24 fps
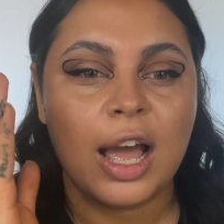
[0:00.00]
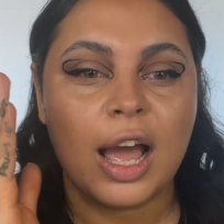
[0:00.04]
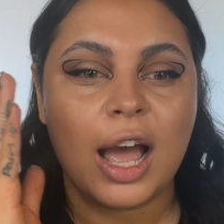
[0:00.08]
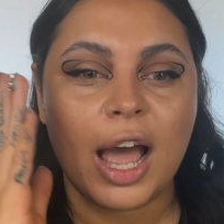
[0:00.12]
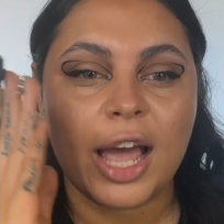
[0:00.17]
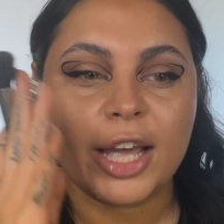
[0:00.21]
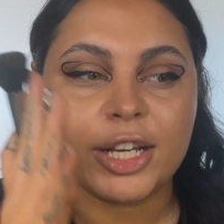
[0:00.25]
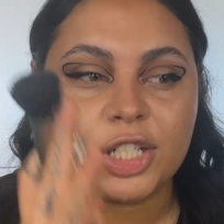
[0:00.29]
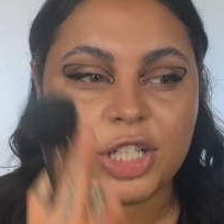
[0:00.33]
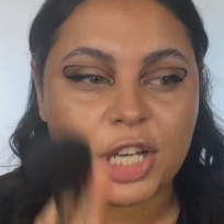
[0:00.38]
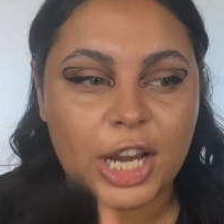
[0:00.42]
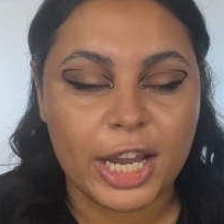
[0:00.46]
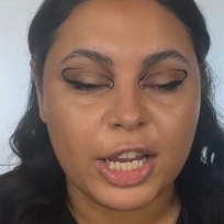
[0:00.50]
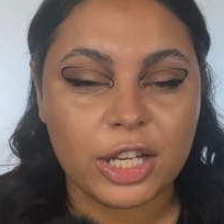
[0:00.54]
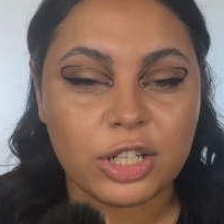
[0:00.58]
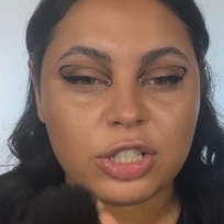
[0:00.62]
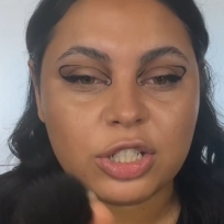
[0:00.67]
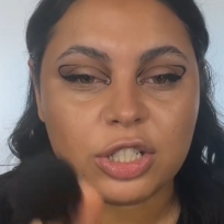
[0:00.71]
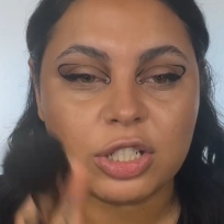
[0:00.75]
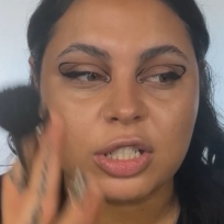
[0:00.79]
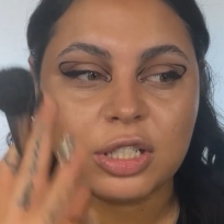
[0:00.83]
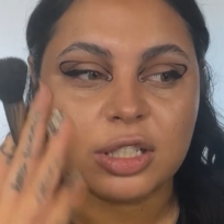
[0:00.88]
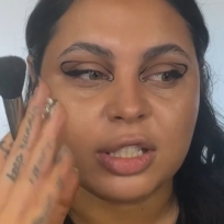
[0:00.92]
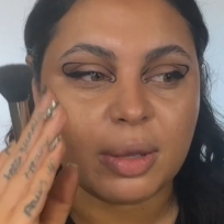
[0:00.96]
I
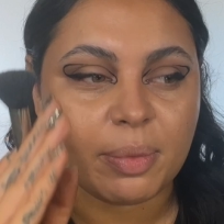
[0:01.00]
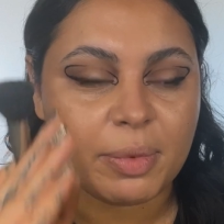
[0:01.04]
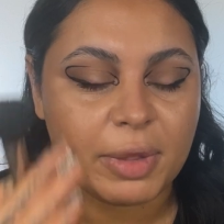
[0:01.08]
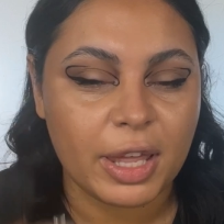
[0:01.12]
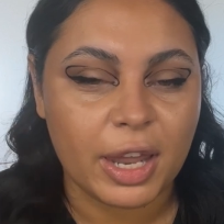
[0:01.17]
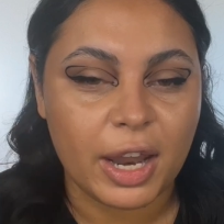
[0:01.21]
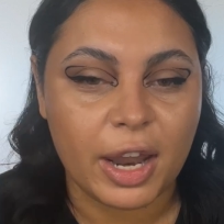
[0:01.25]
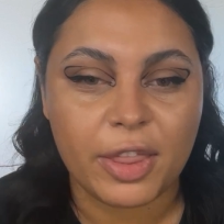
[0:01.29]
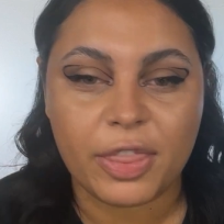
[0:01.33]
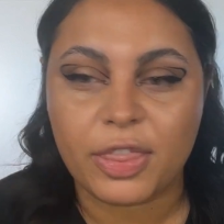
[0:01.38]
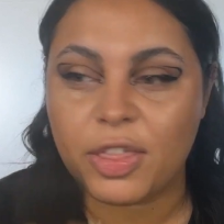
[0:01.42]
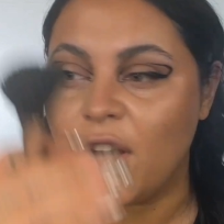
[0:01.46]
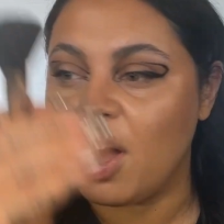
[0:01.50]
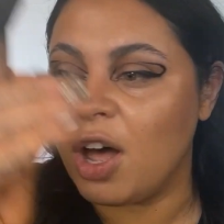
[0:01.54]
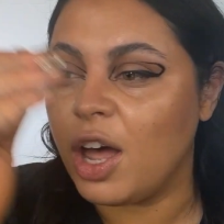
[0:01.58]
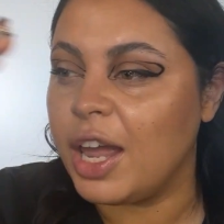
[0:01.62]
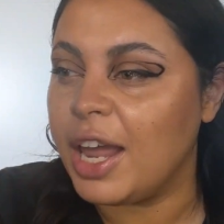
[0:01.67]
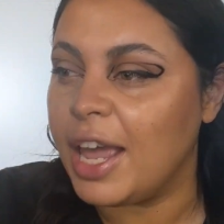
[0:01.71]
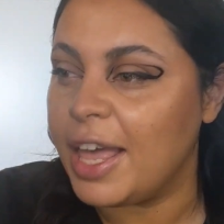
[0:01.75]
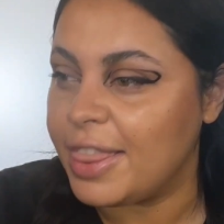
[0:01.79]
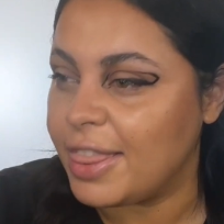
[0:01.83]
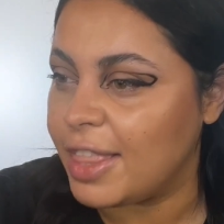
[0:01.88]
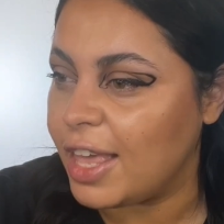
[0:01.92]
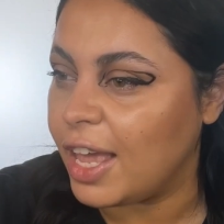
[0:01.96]
changed something that I thought
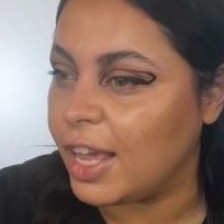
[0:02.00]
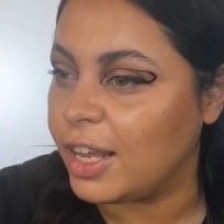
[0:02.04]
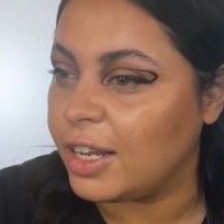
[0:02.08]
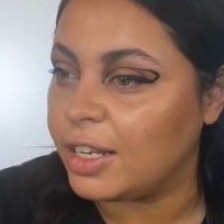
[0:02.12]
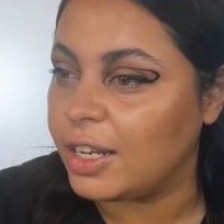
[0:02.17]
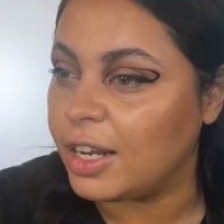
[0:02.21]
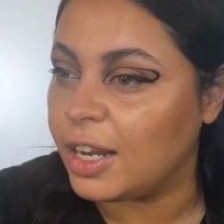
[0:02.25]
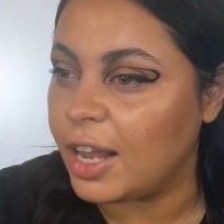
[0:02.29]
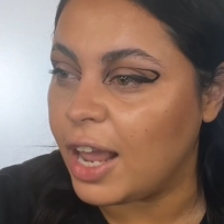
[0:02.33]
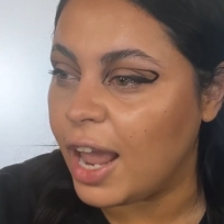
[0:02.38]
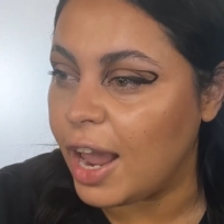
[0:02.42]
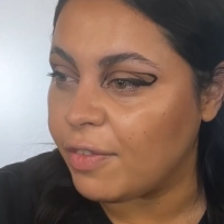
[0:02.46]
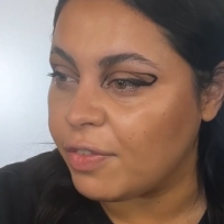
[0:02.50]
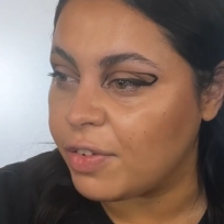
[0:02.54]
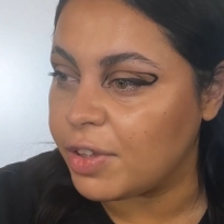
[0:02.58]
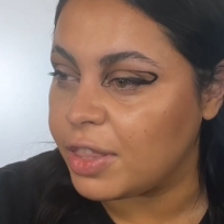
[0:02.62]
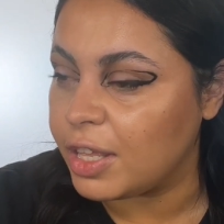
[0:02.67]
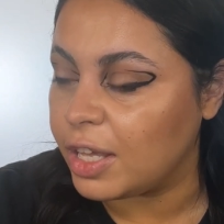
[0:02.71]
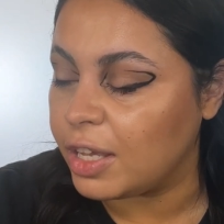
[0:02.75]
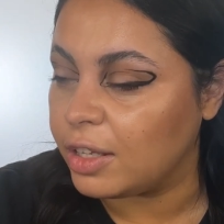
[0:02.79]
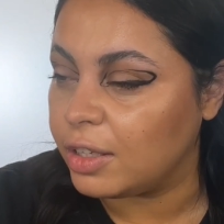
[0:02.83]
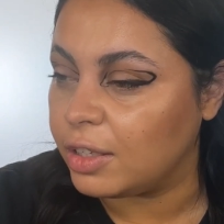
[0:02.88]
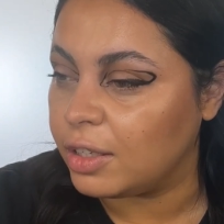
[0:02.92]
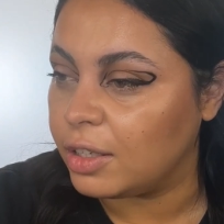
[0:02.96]
and then
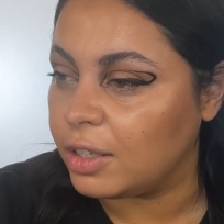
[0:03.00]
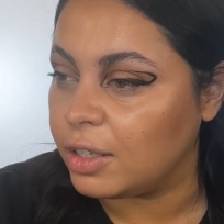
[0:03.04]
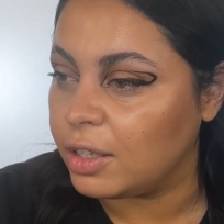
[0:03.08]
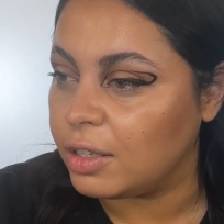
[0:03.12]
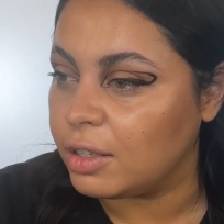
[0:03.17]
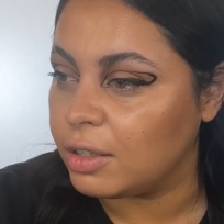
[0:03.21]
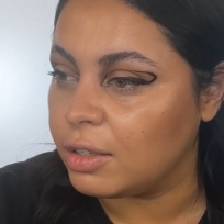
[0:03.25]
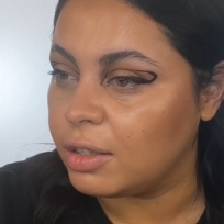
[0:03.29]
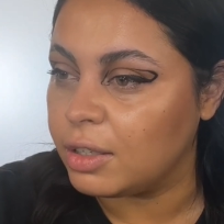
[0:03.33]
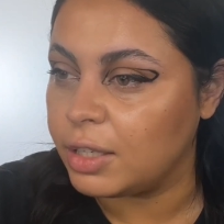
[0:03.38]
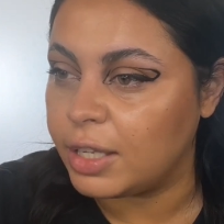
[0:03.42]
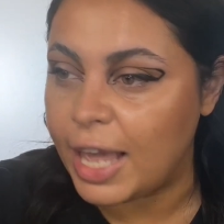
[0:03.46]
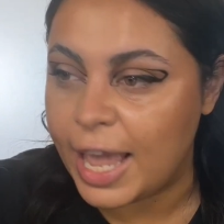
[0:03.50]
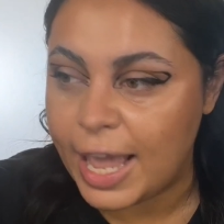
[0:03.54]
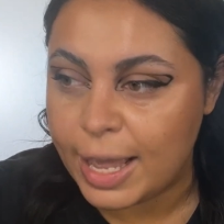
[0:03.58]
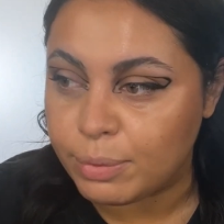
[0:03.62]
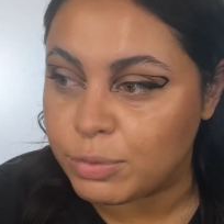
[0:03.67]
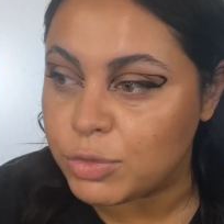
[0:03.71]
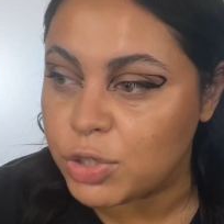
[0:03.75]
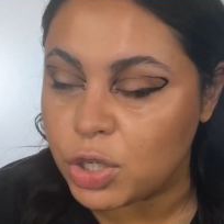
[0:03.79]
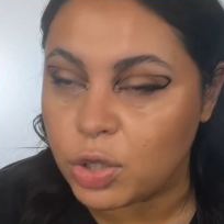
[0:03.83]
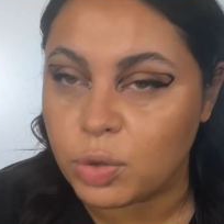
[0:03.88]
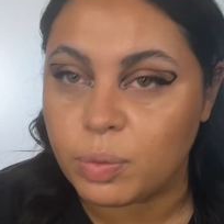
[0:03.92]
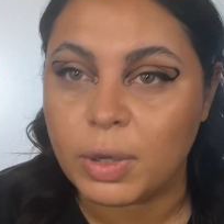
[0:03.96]
everything
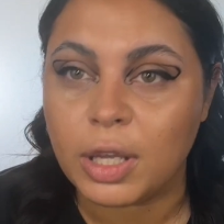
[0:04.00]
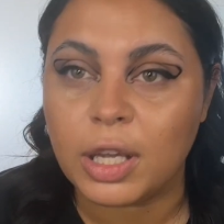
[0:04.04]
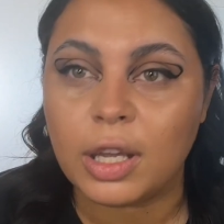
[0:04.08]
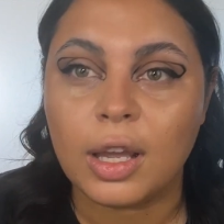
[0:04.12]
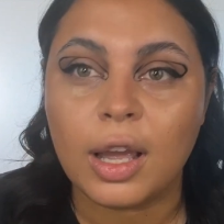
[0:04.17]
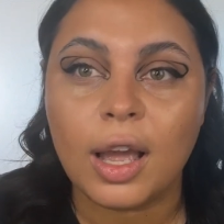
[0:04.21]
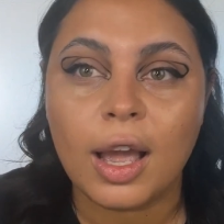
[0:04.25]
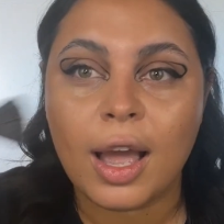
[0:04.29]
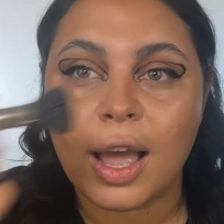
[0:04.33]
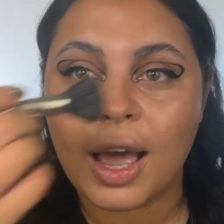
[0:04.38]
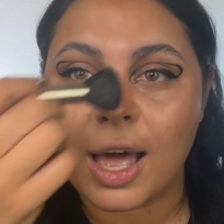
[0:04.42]
came to me.